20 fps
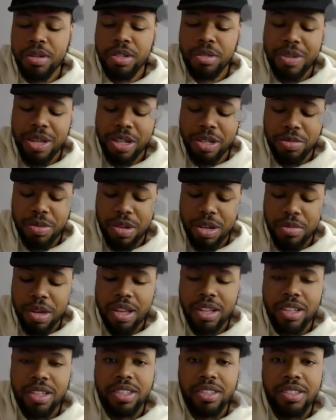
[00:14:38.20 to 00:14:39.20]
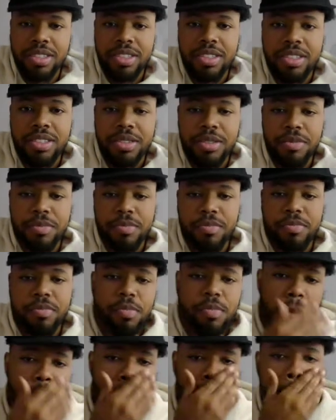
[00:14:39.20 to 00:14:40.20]
be let's play it back.
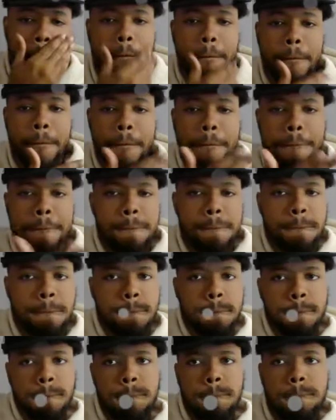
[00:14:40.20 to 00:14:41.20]
Let that bleed,